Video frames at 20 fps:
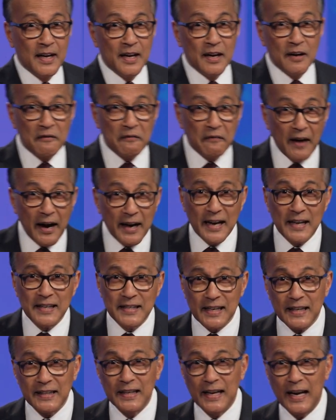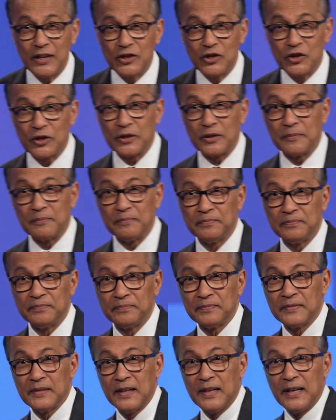Financing nature
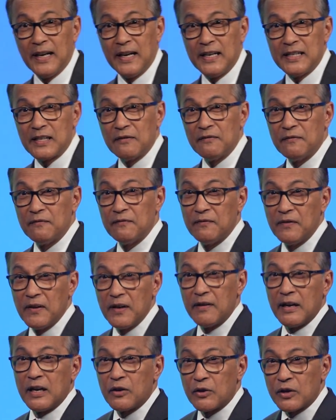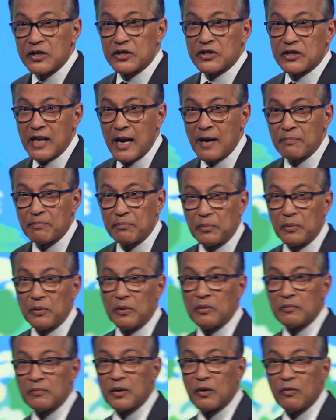is a very good
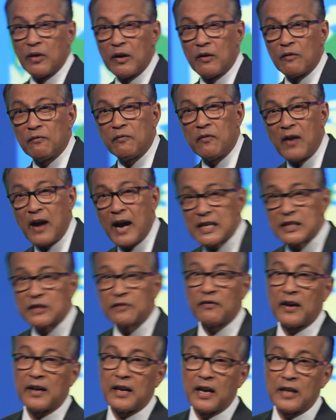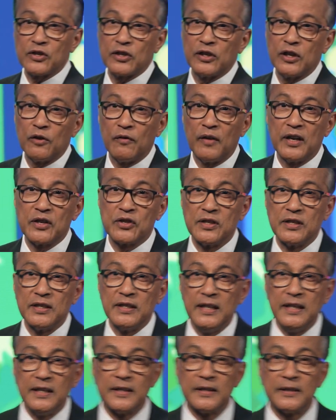example where vast financial innovation is
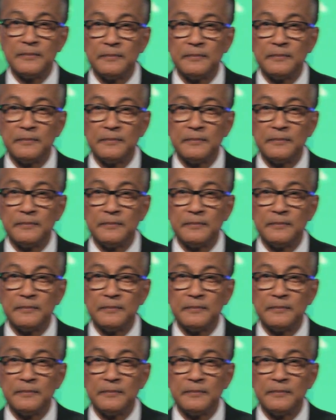needed.